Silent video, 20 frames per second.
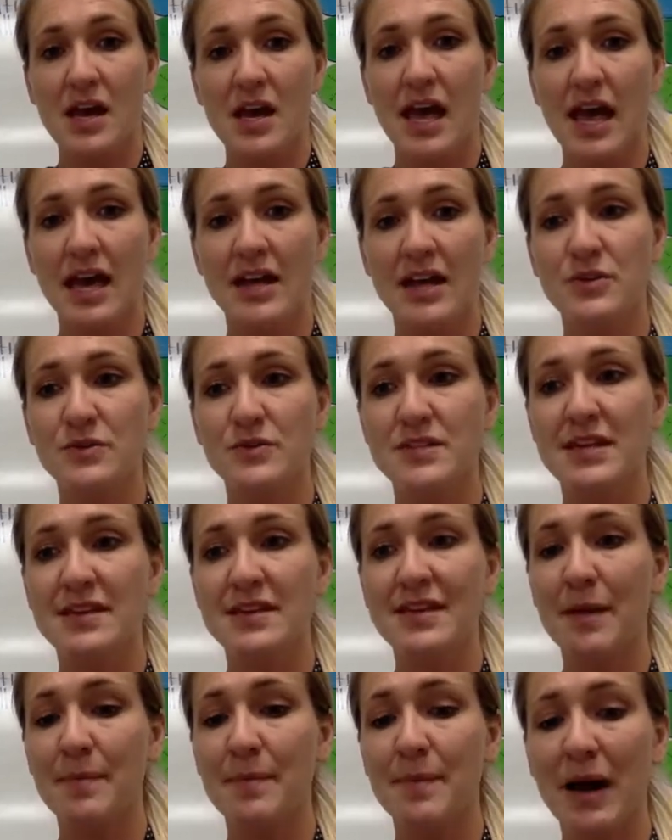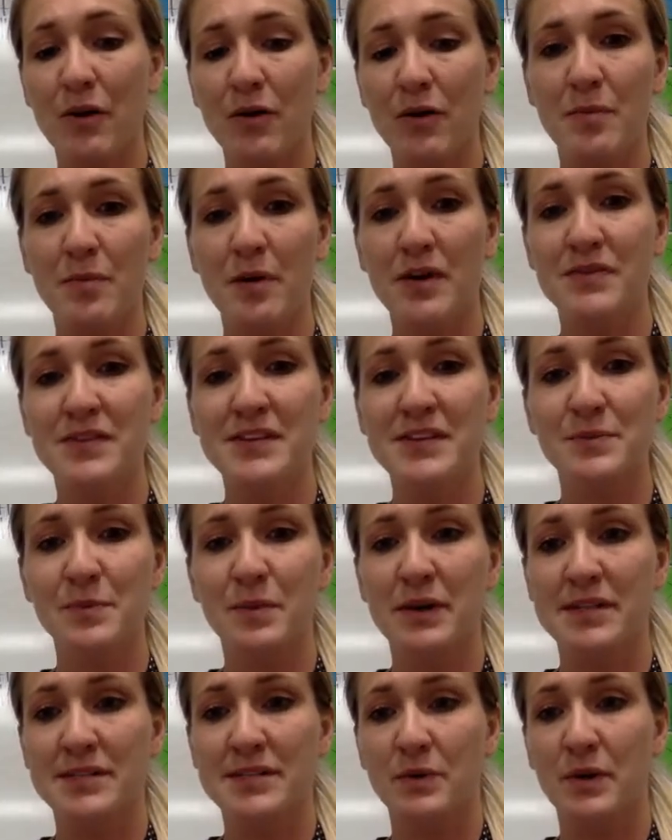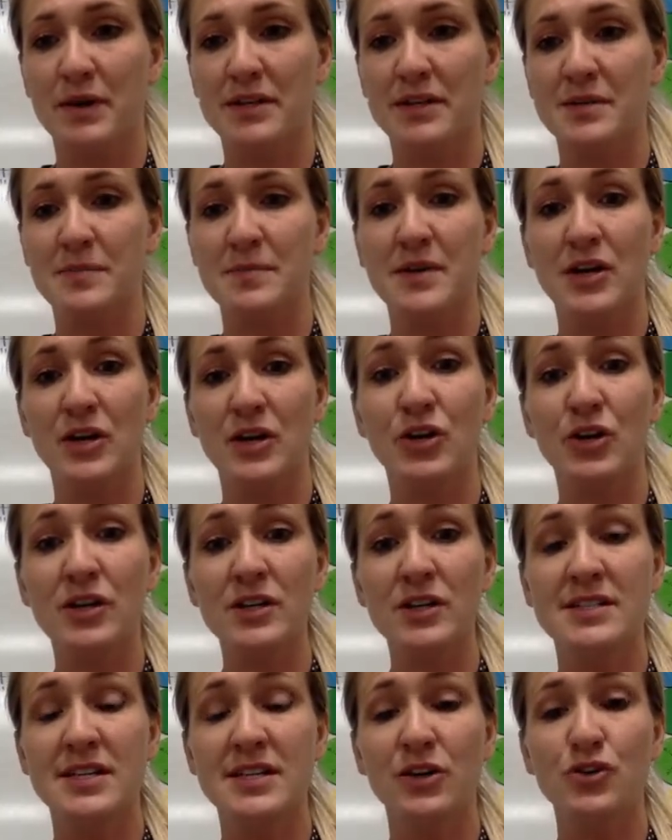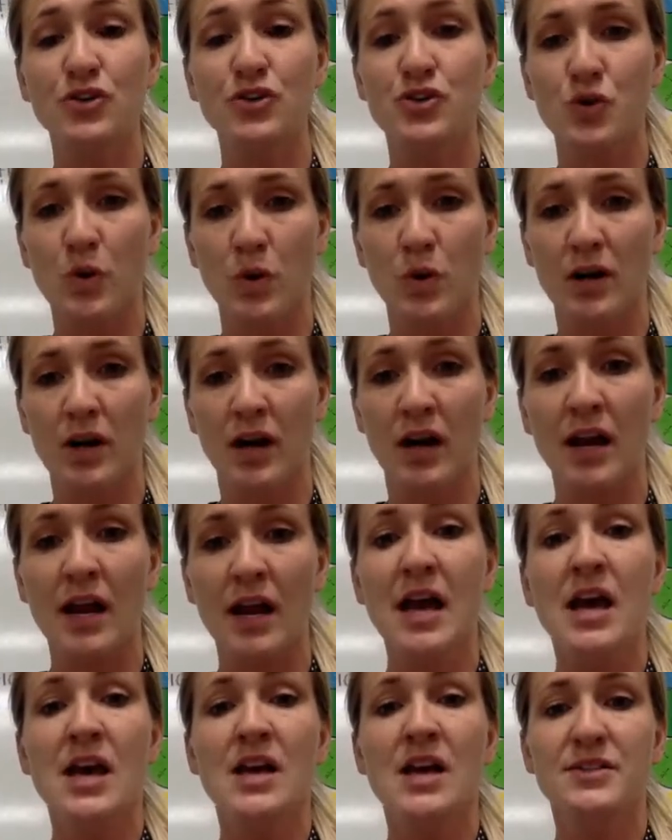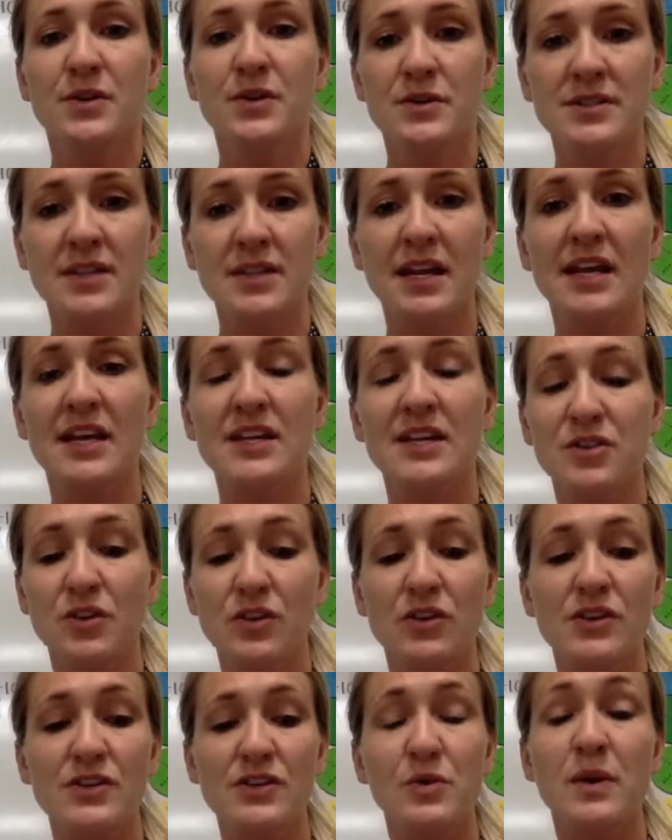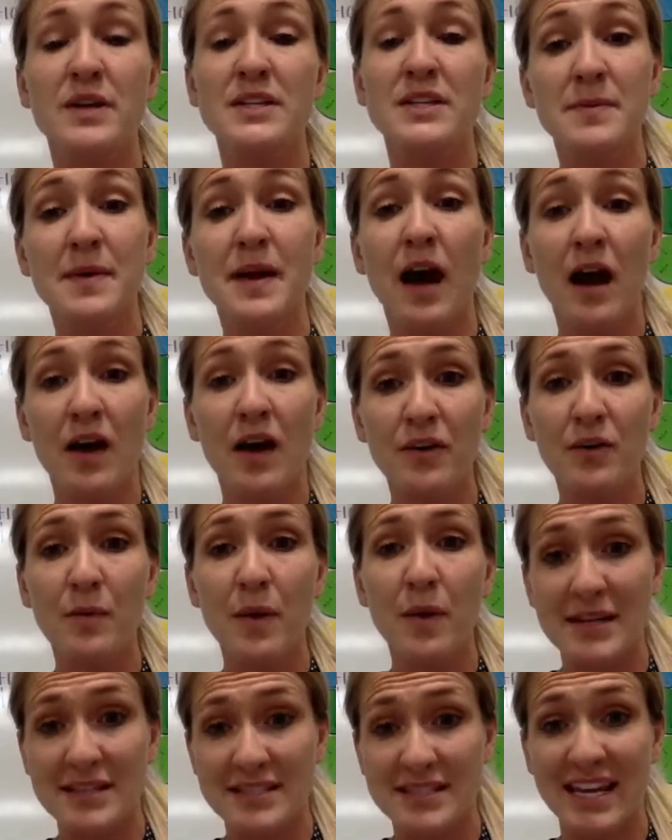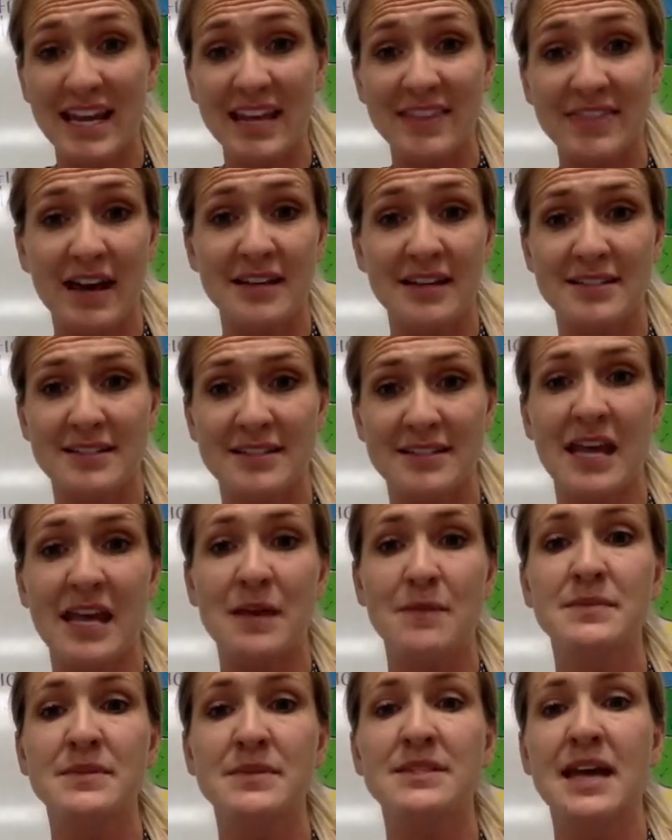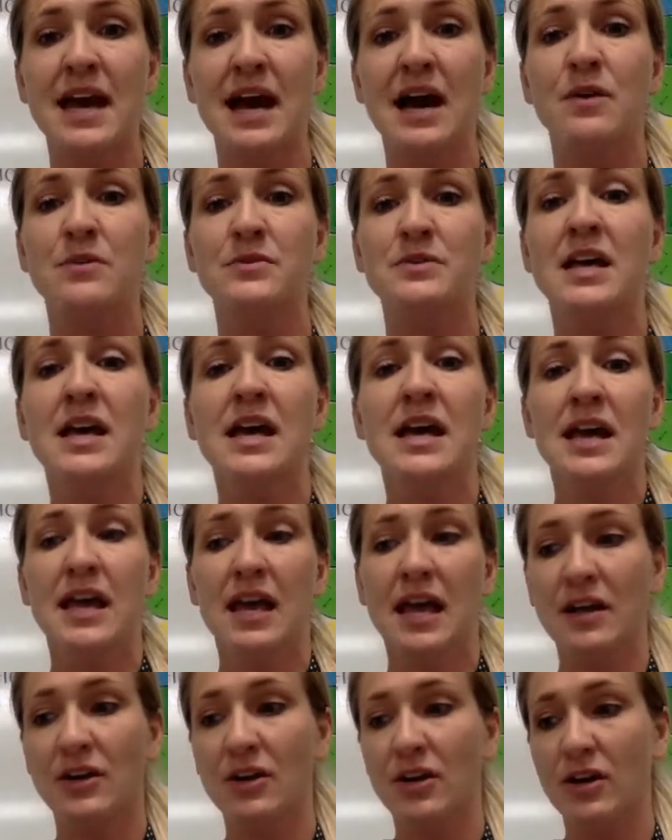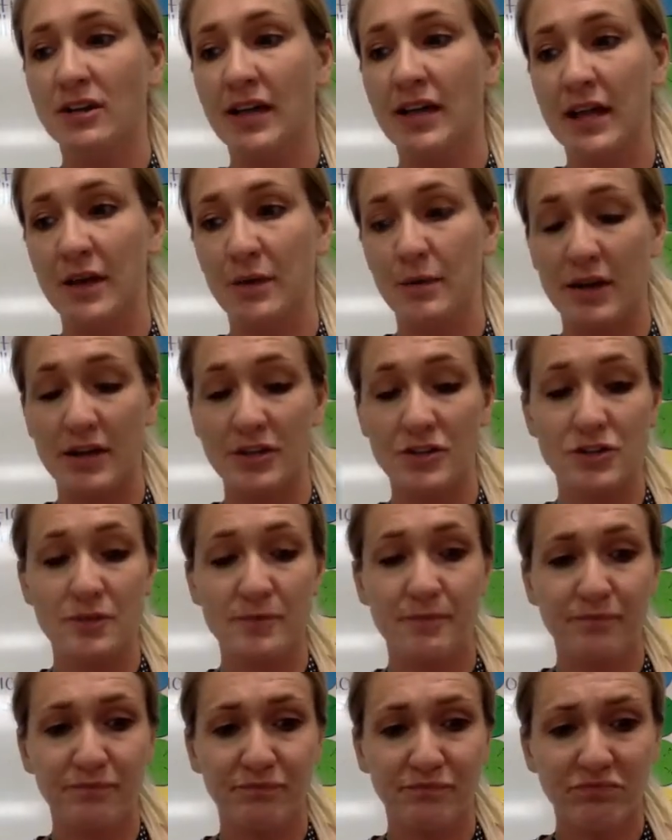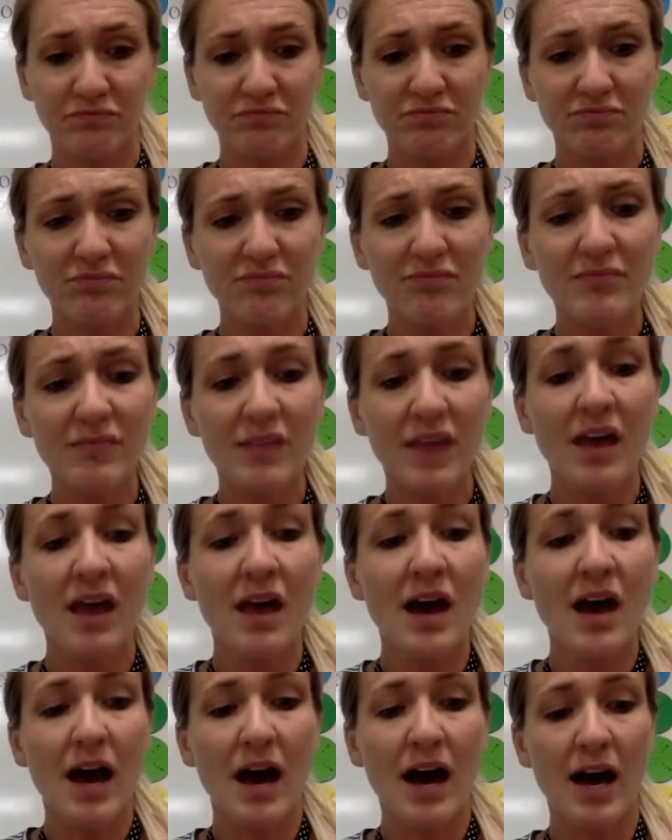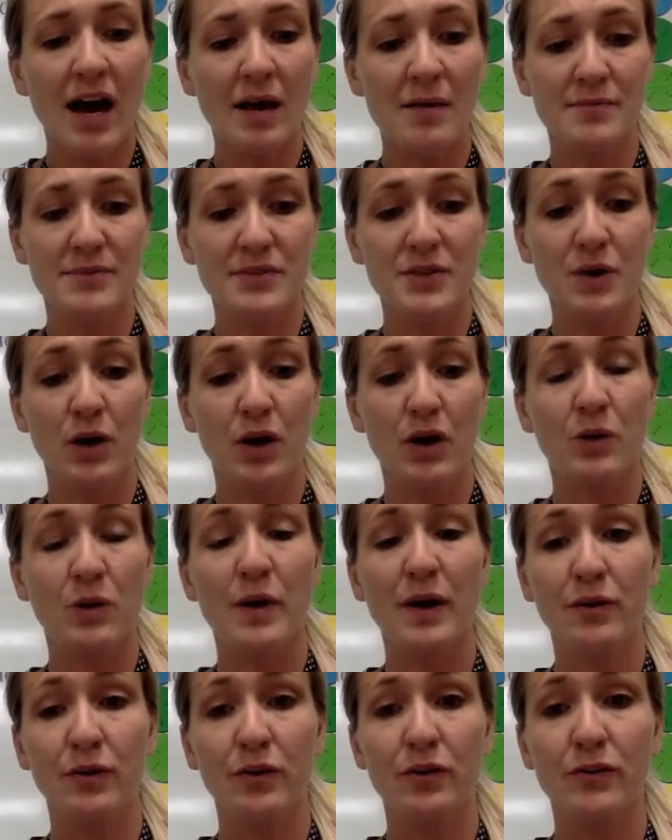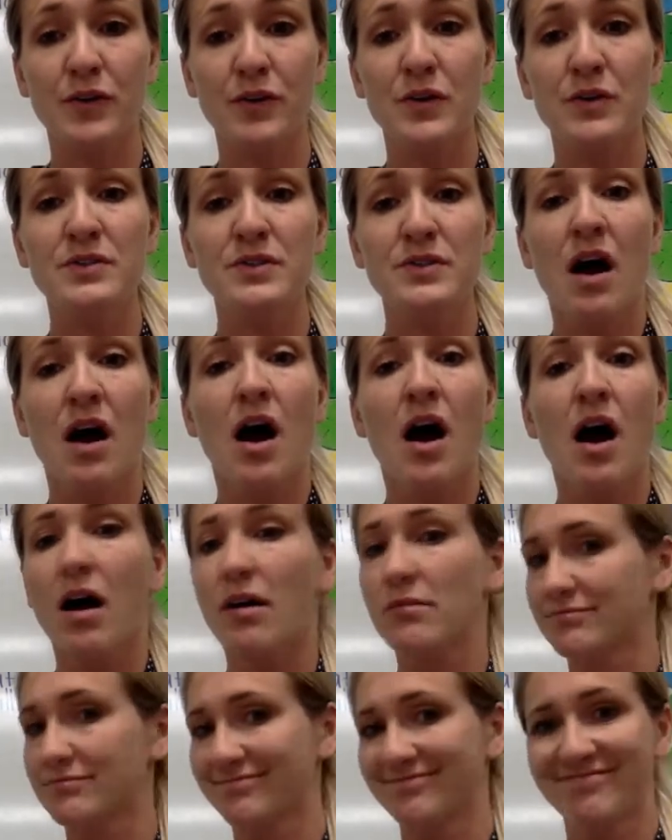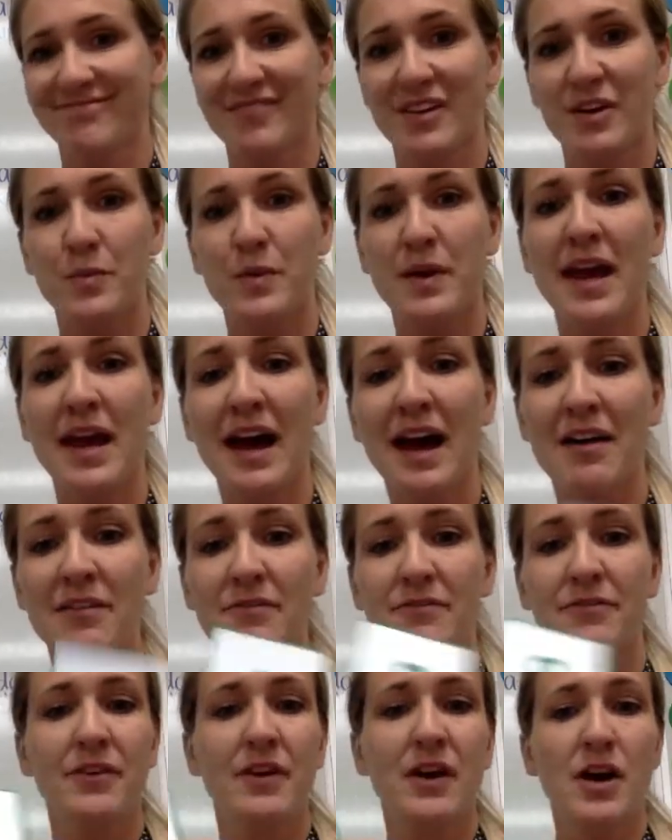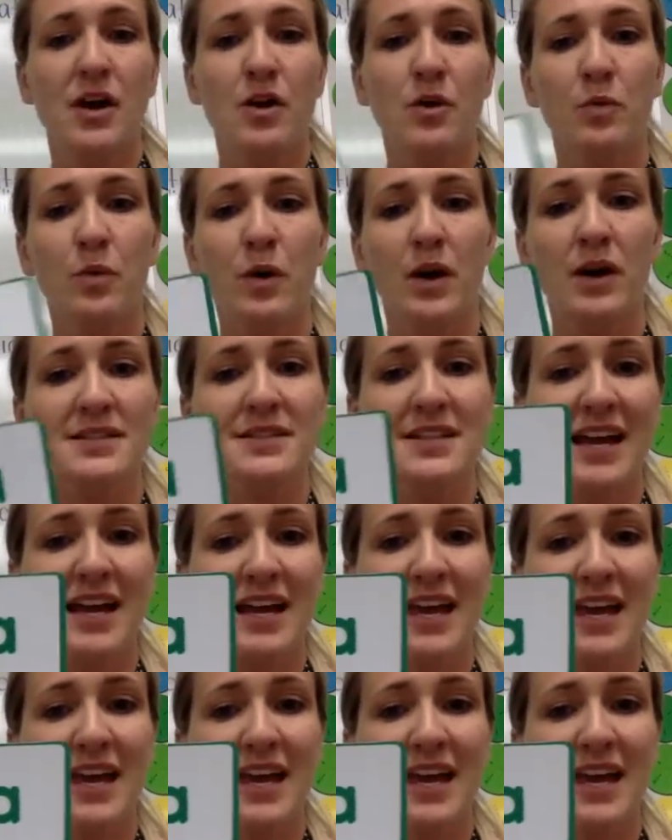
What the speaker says: And you see that power bar in this one is going to be a good deal shorter. So it's letting us know there's going to be other ways to get that same sound in our language. So our quick reviews, we have words like